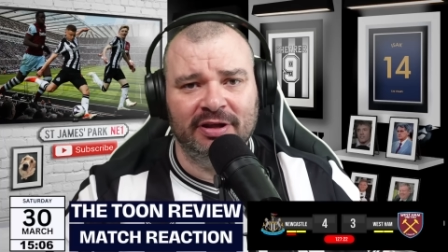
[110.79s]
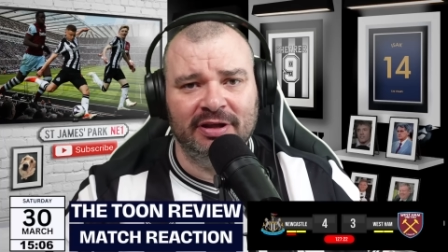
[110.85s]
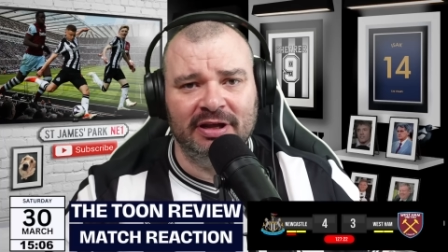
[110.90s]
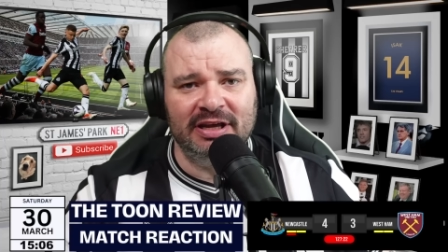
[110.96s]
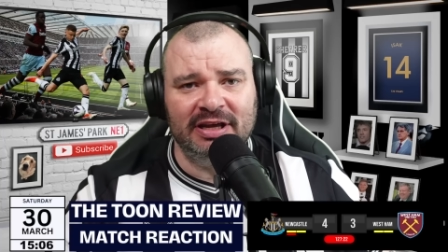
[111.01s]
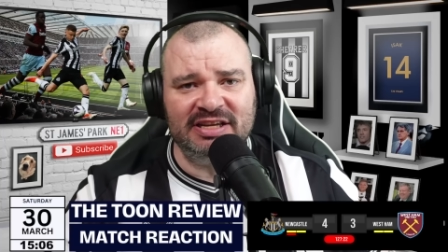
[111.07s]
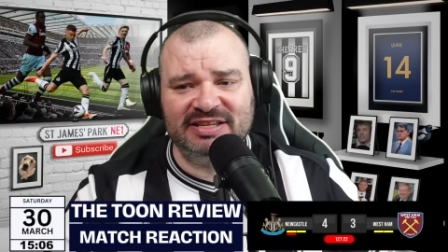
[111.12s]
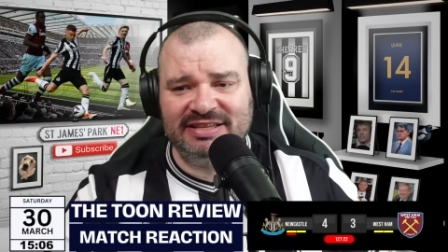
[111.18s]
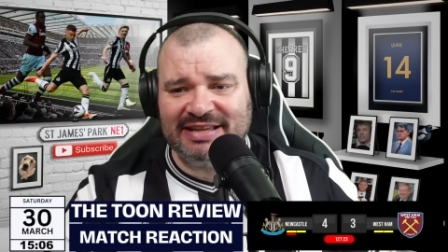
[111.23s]

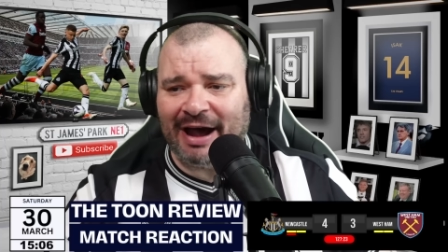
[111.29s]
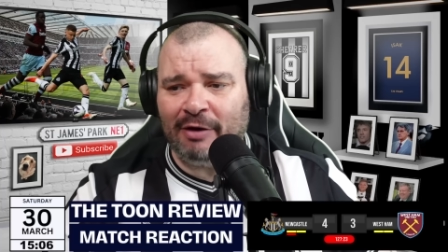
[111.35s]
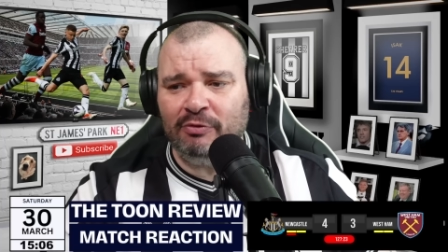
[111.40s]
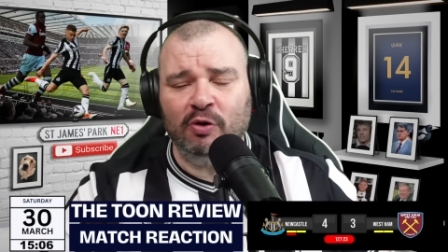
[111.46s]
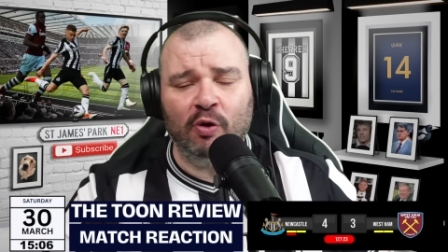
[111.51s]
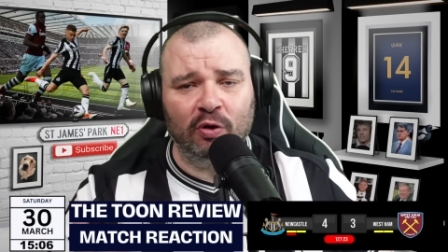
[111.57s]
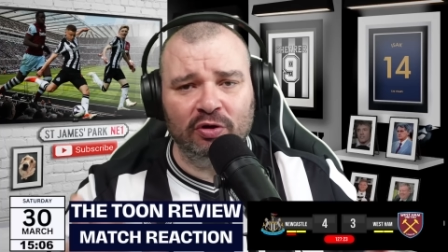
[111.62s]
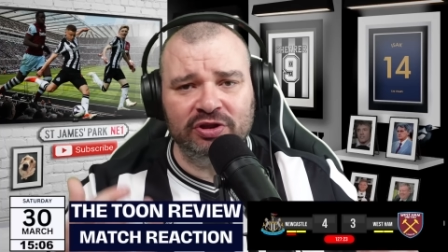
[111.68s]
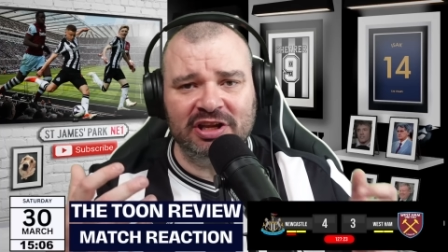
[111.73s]
He's down
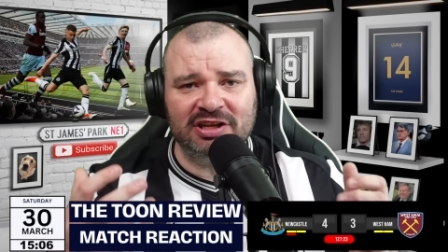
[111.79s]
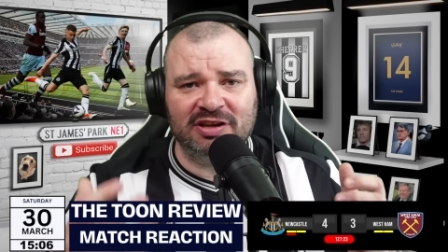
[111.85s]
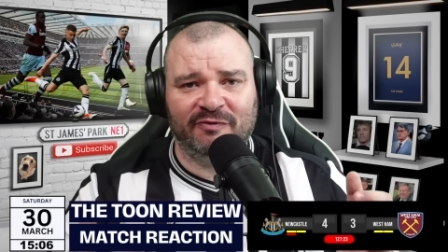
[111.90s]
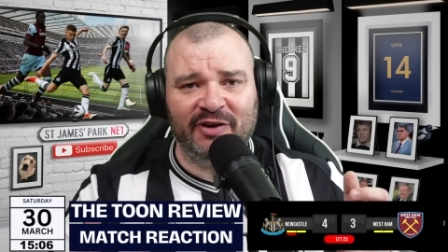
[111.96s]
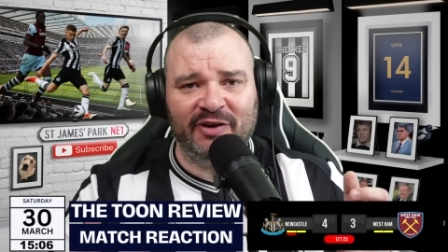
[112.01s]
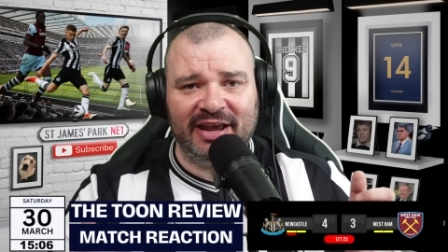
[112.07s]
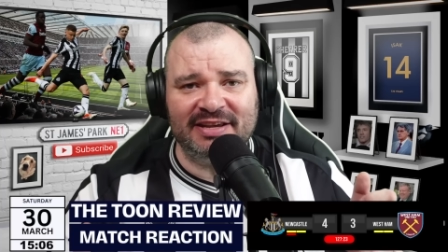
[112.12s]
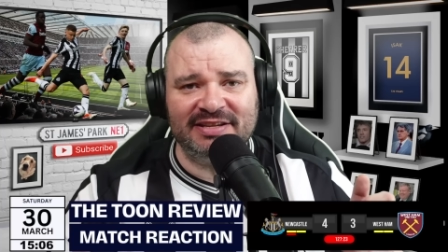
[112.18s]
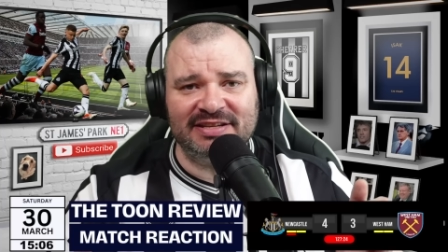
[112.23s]
holding his
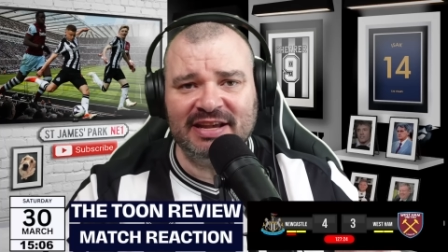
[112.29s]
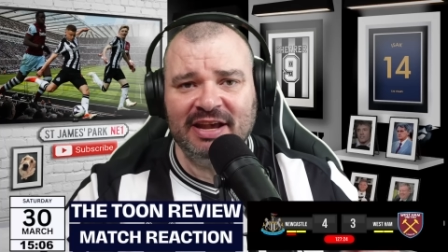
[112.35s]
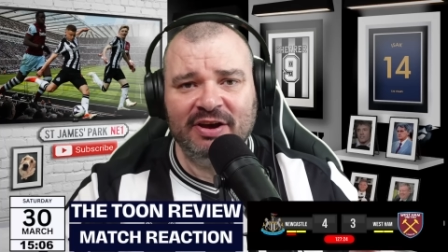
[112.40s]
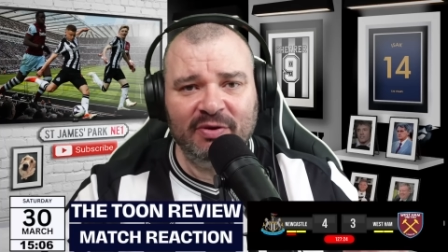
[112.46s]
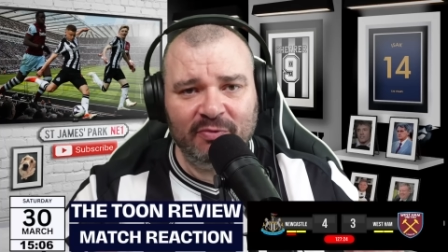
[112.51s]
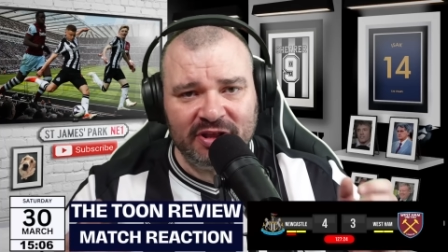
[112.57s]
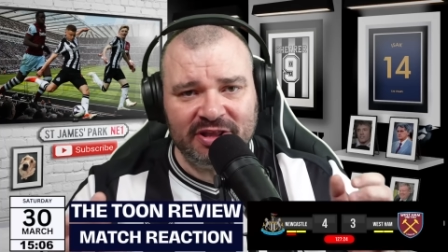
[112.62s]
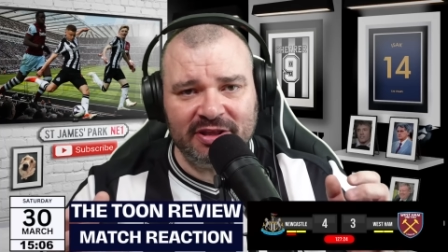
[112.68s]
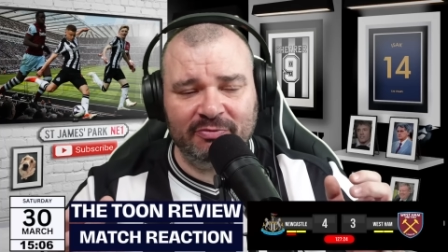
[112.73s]
face,
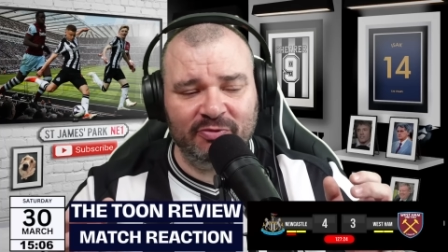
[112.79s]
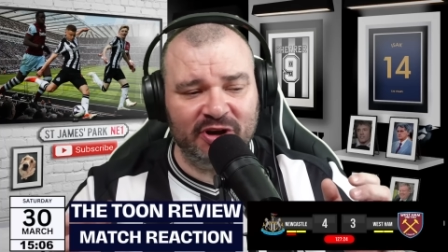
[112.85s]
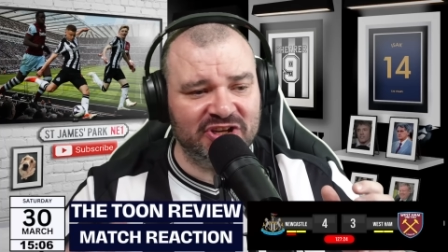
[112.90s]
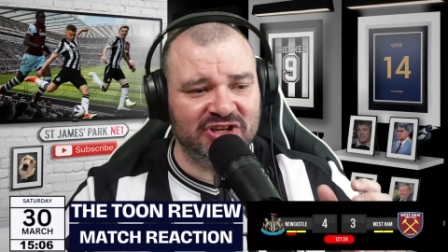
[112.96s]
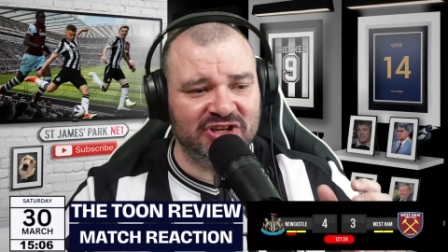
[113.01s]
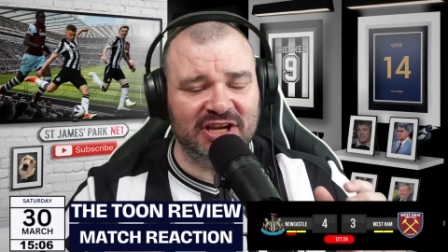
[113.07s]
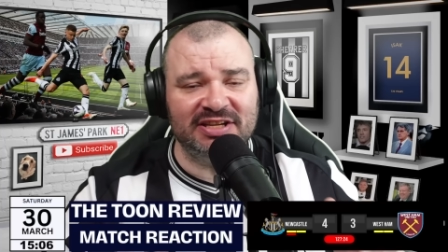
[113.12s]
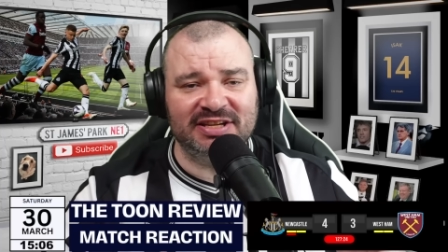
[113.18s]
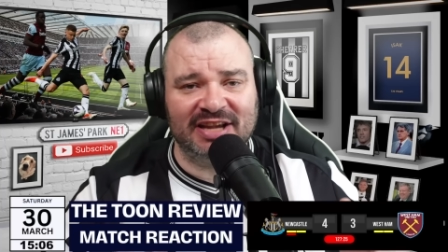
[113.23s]
which
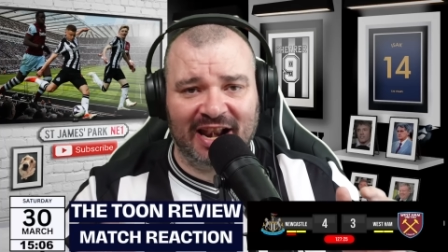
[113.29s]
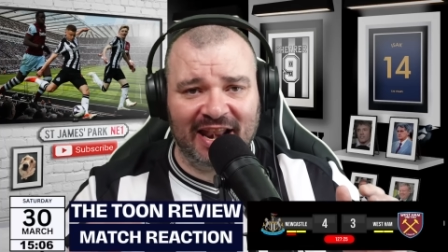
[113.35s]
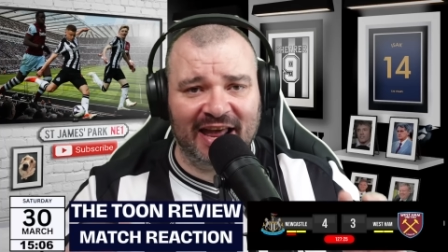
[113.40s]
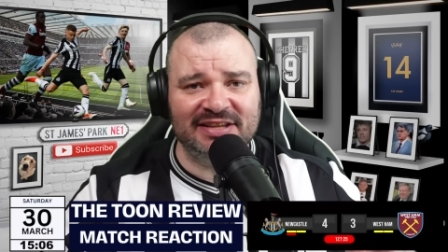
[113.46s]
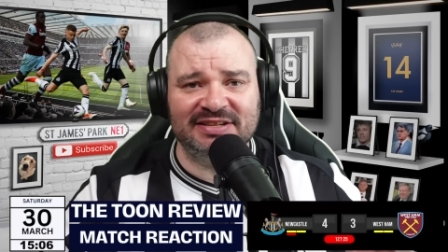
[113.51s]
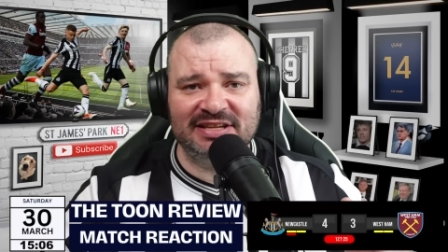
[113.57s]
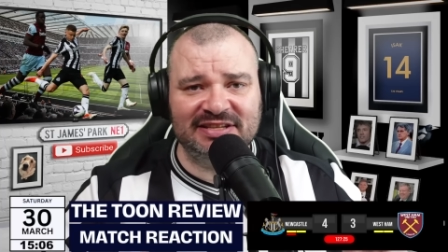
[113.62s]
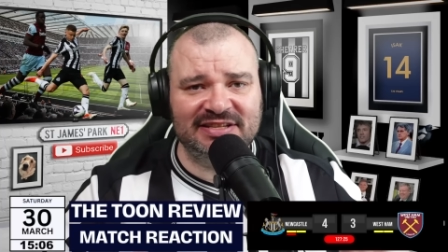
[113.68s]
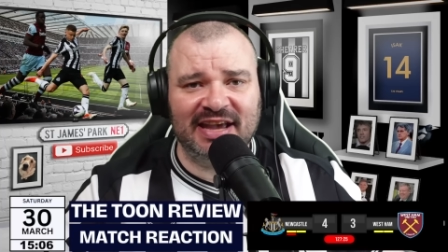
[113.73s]
is
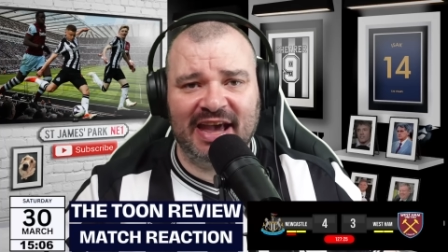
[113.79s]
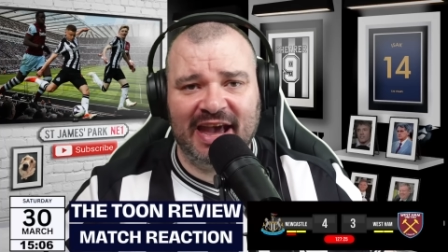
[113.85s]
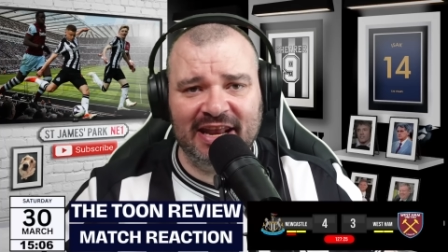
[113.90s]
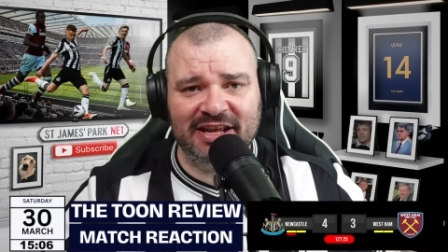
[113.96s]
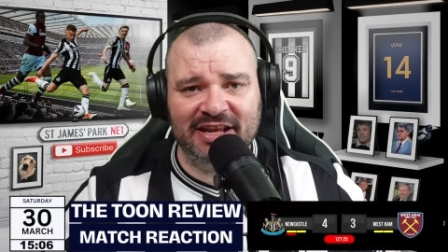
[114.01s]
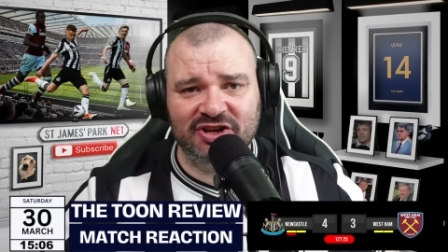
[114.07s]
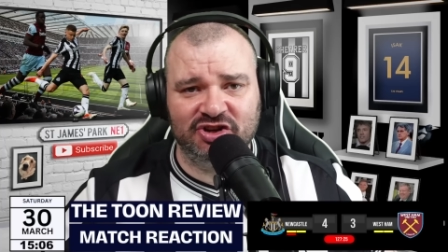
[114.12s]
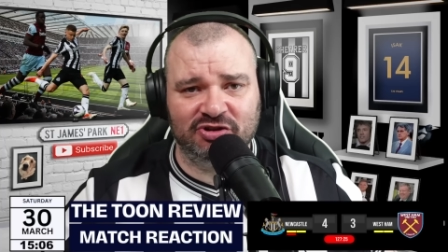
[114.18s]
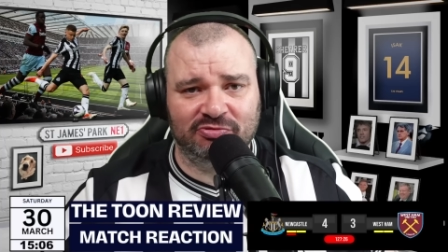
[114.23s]
classed as a head
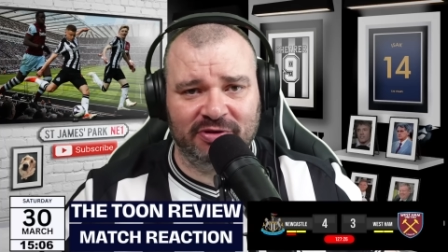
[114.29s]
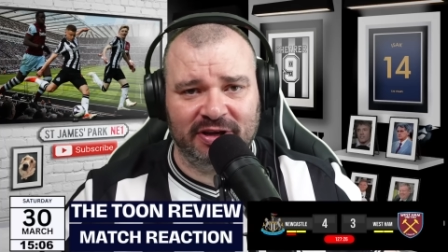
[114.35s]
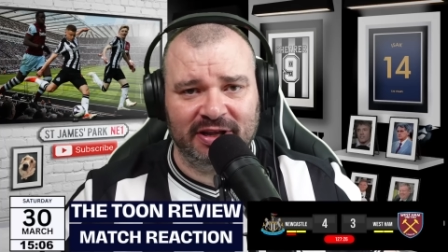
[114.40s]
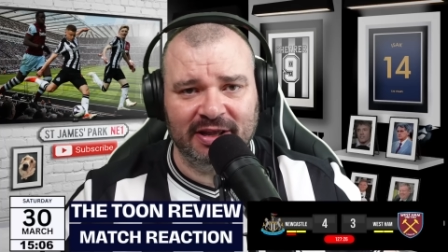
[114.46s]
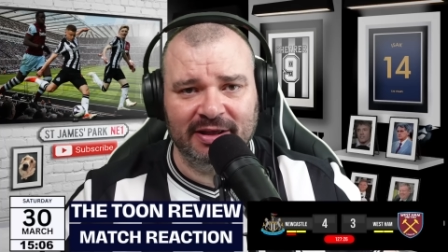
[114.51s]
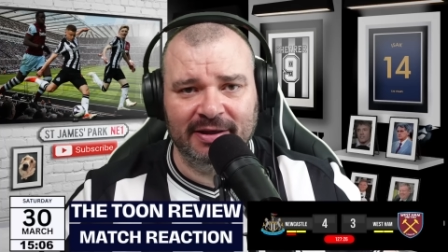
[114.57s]
injury.